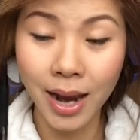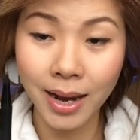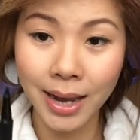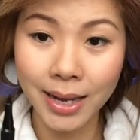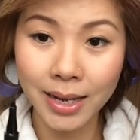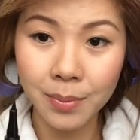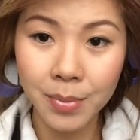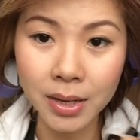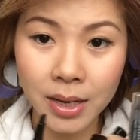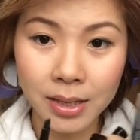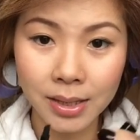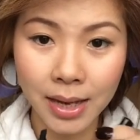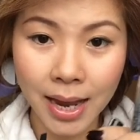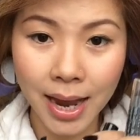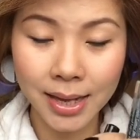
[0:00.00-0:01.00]
I like it
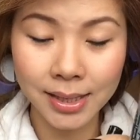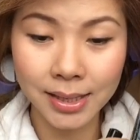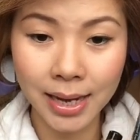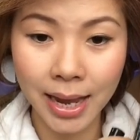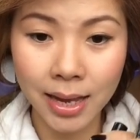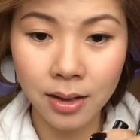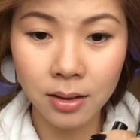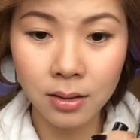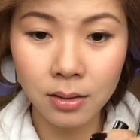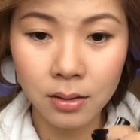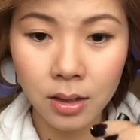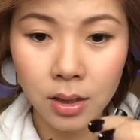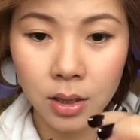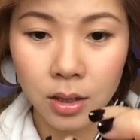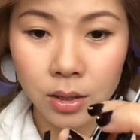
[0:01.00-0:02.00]
because it has an angle,
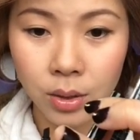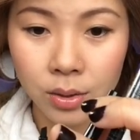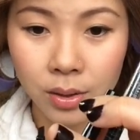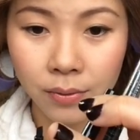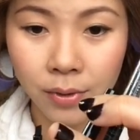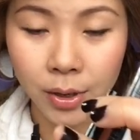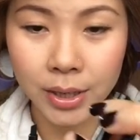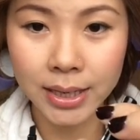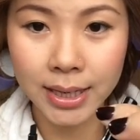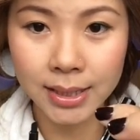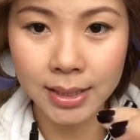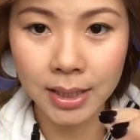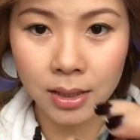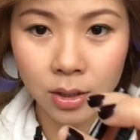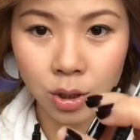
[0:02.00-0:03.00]
so it's very
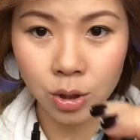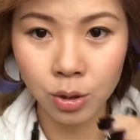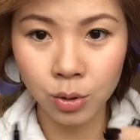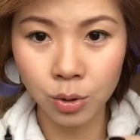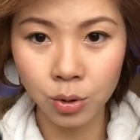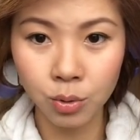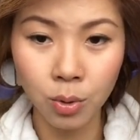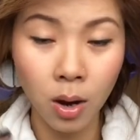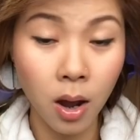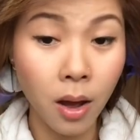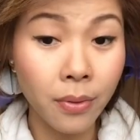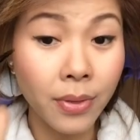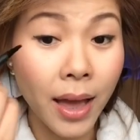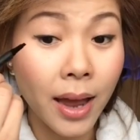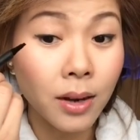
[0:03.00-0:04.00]
easy to
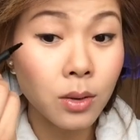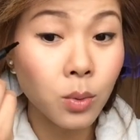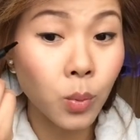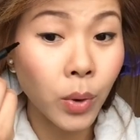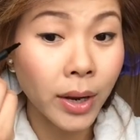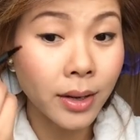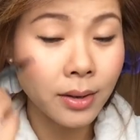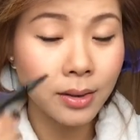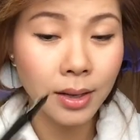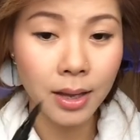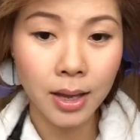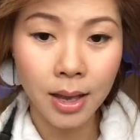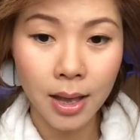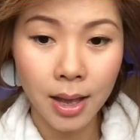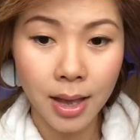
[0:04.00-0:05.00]
draw that wing.
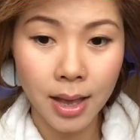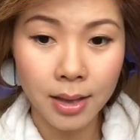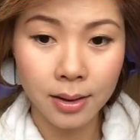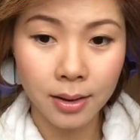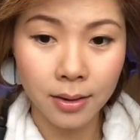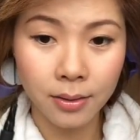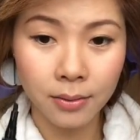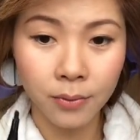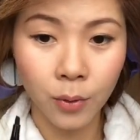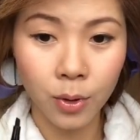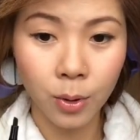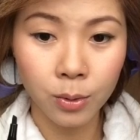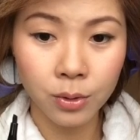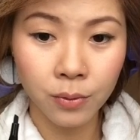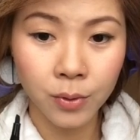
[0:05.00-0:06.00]
For
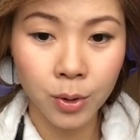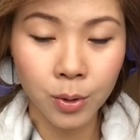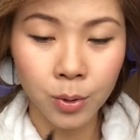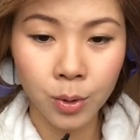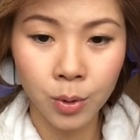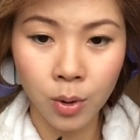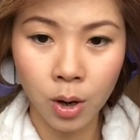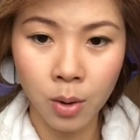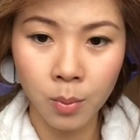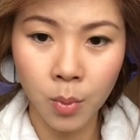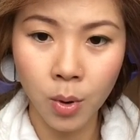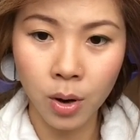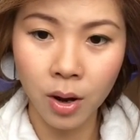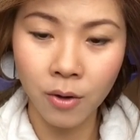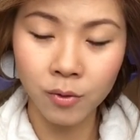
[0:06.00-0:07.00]
those of you who are
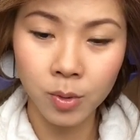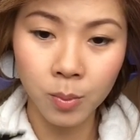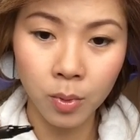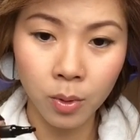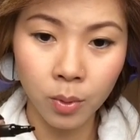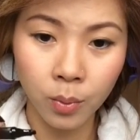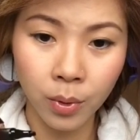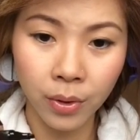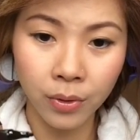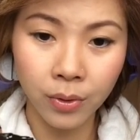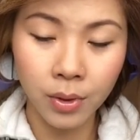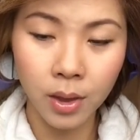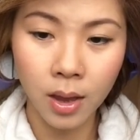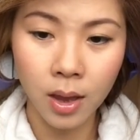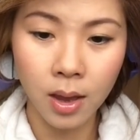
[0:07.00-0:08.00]
more comfortable with
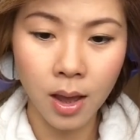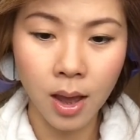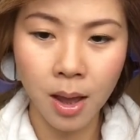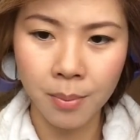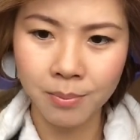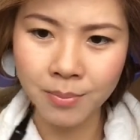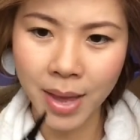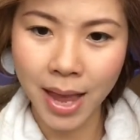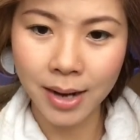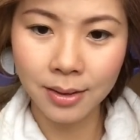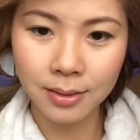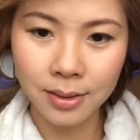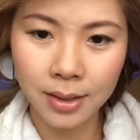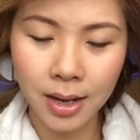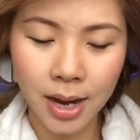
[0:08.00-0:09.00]
a
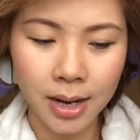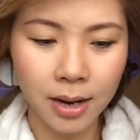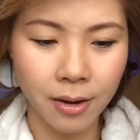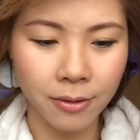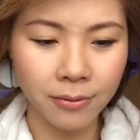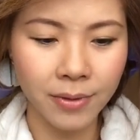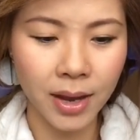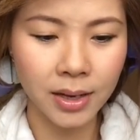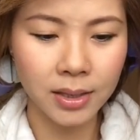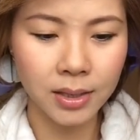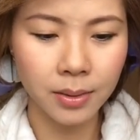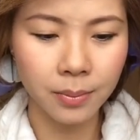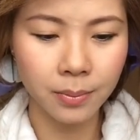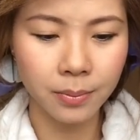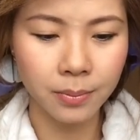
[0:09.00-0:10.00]
pen kind of effect.